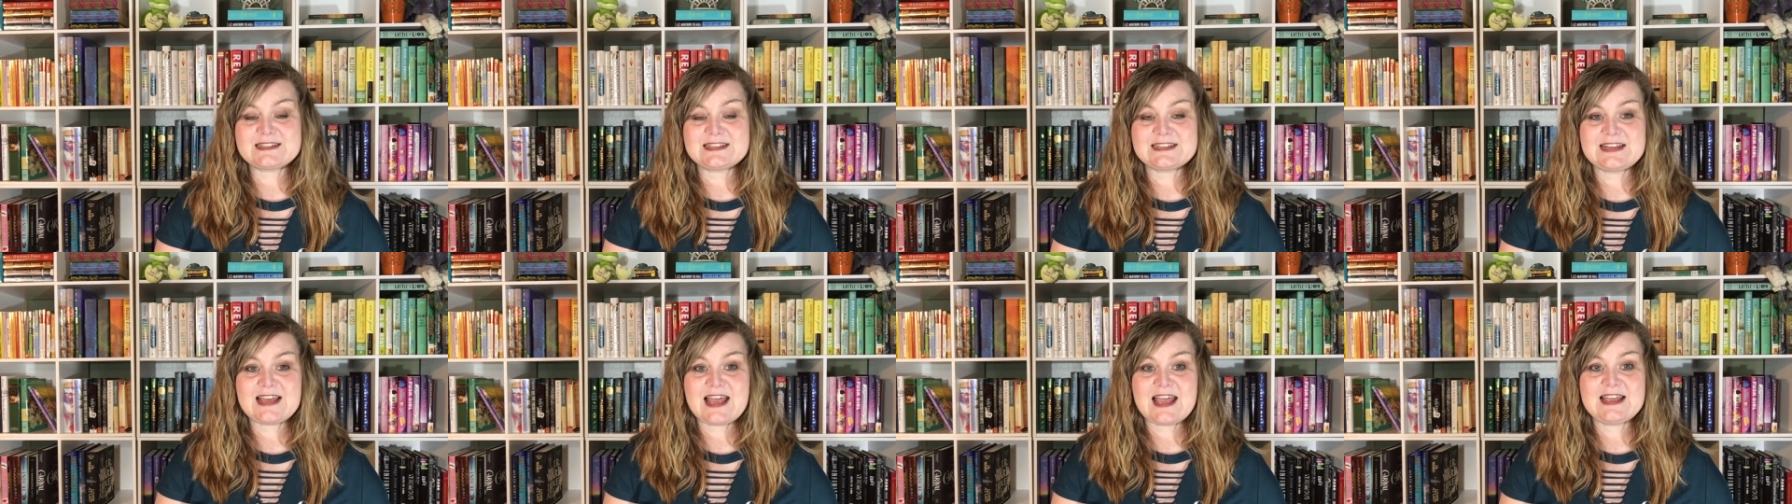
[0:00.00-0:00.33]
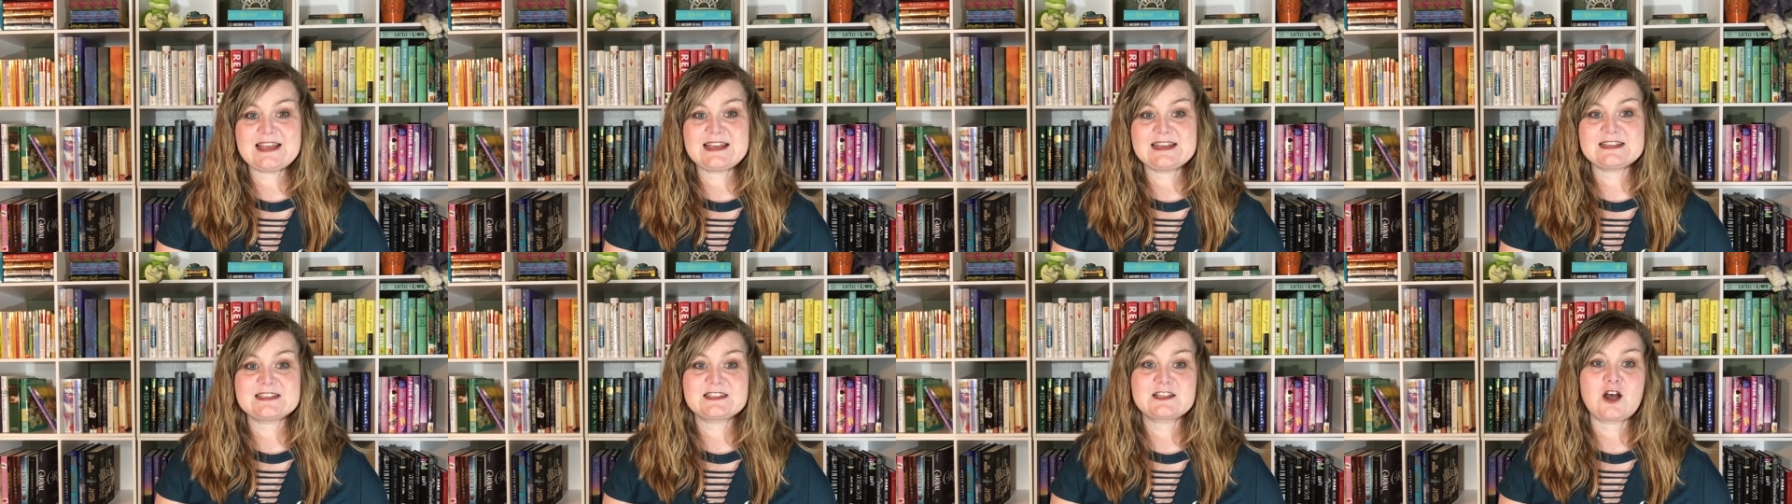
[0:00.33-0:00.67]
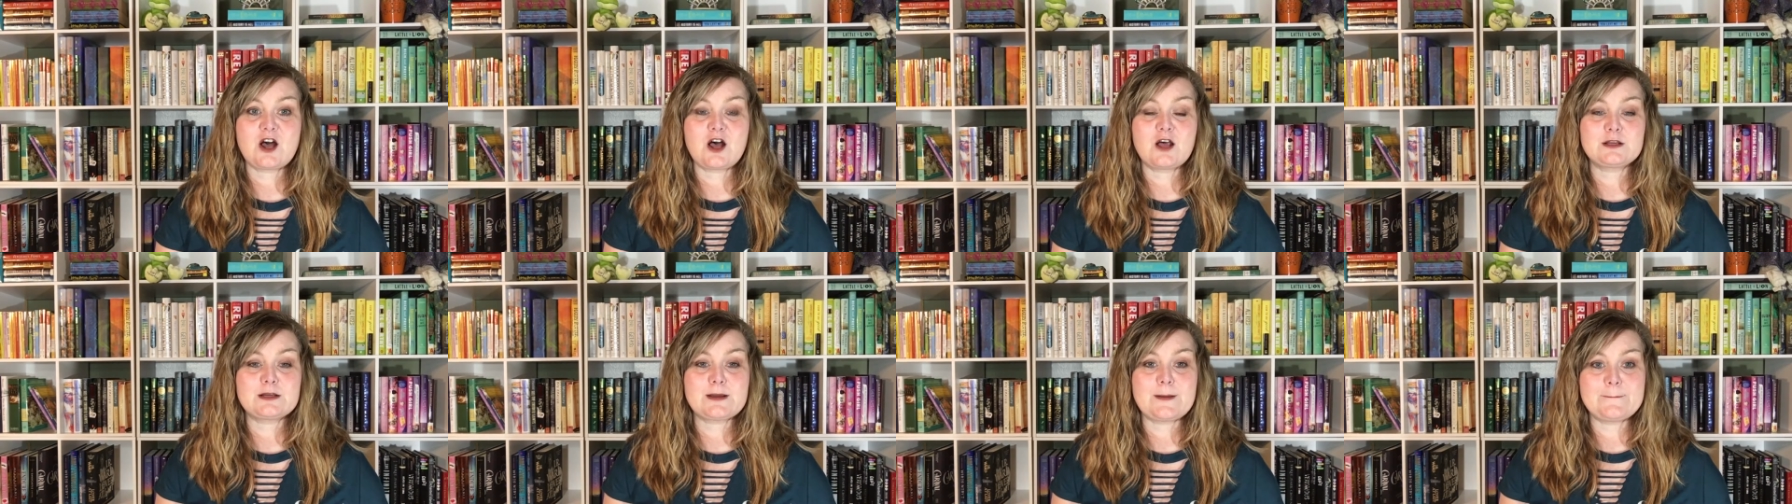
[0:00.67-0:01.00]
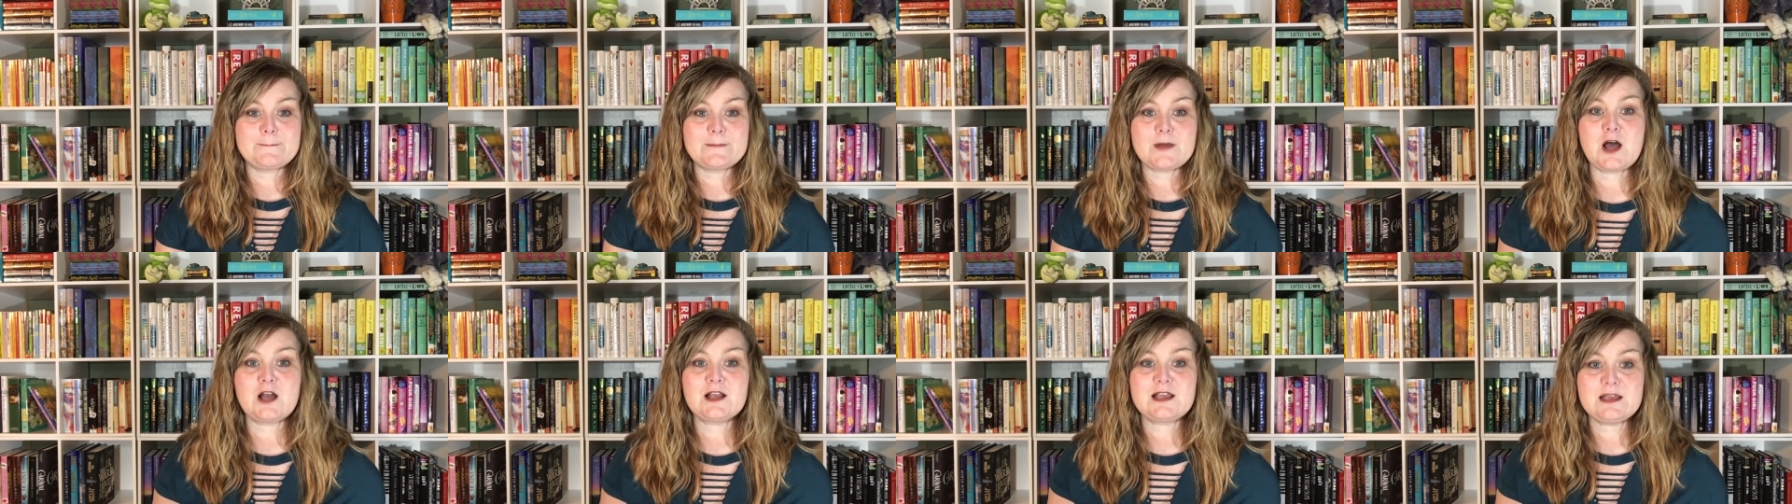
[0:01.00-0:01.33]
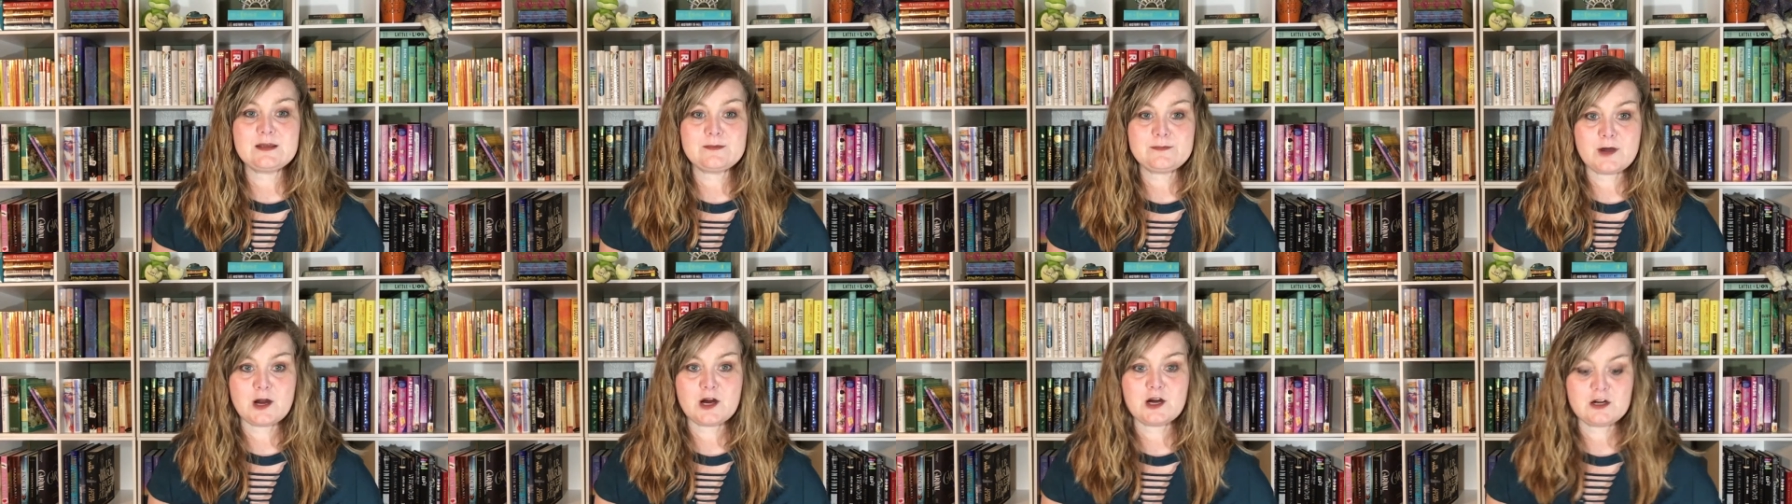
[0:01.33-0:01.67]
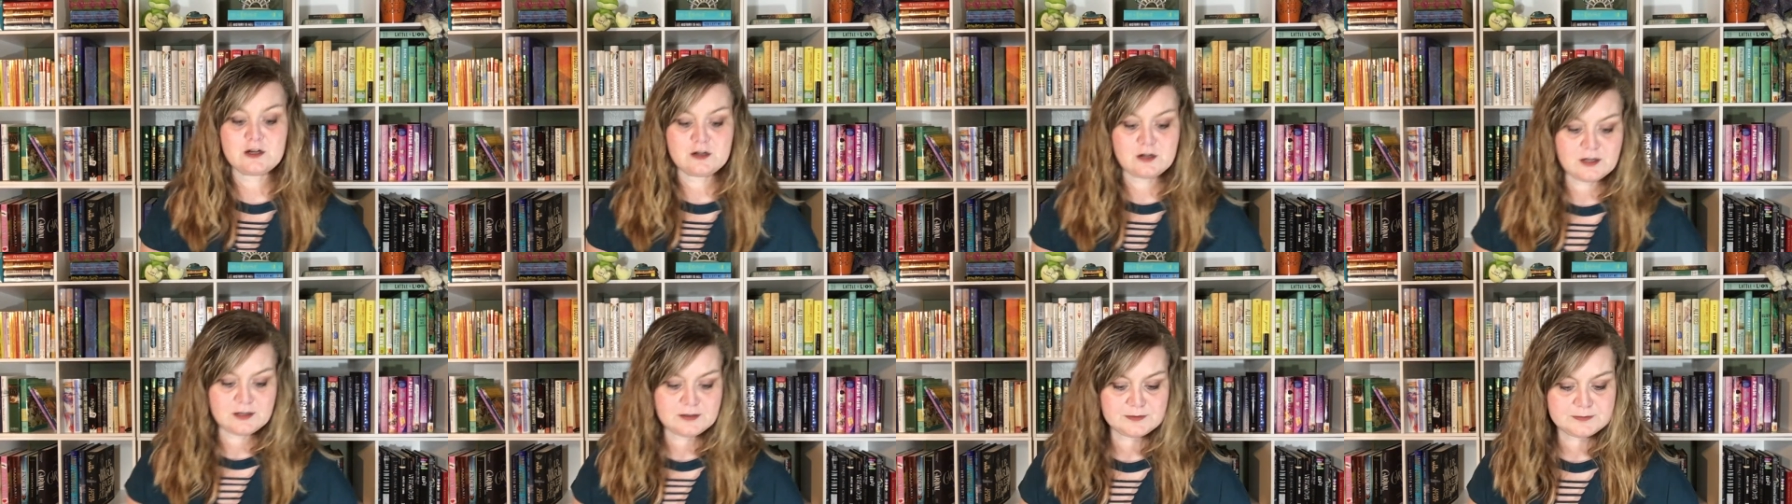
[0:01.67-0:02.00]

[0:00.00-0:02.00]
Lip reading: today is called Mockingbird